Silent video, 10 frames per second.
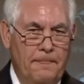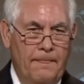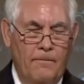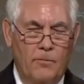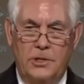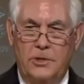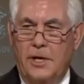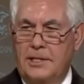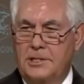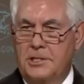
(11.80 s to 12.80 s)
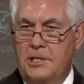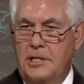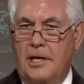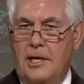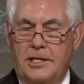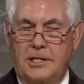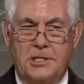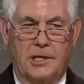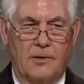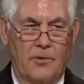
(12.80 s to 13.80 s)
We do not seek an
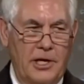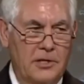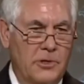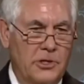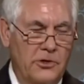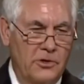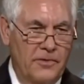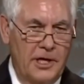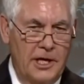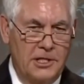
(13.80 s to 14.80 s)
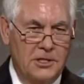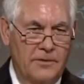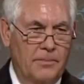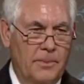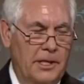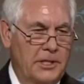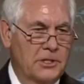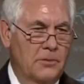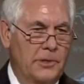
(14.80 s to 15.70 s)
accelerated reunification of the peninsula.